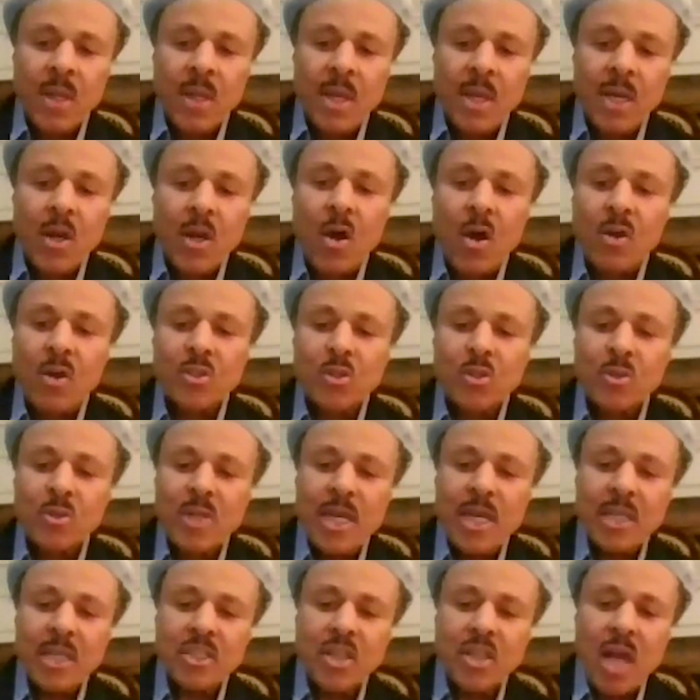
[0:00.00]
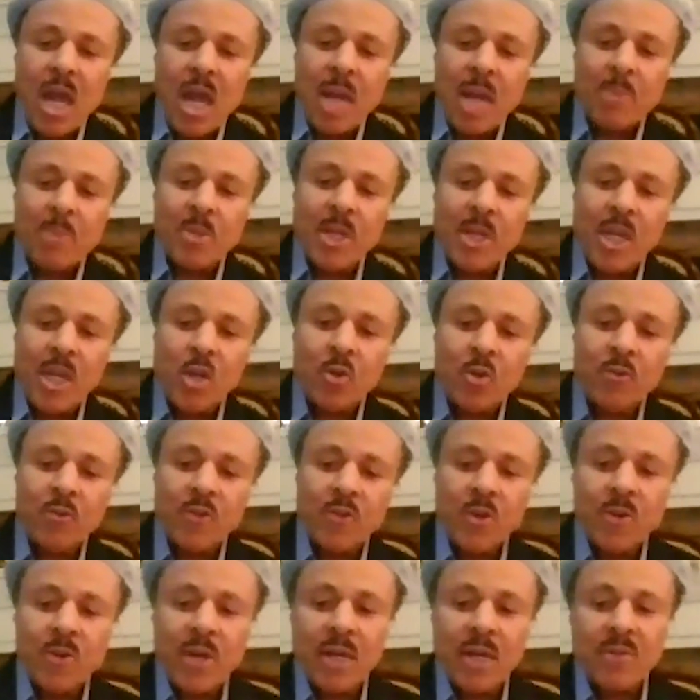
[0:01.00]
It also takes time to
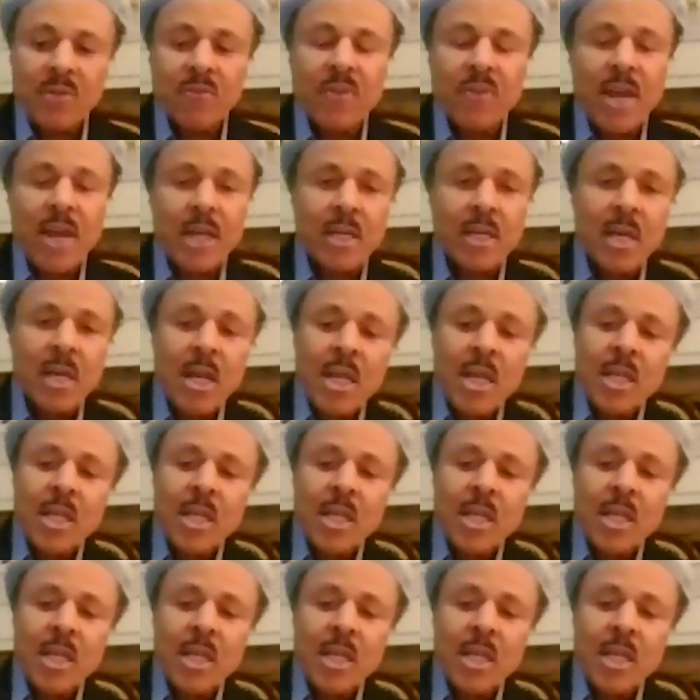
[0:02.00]
interview and vet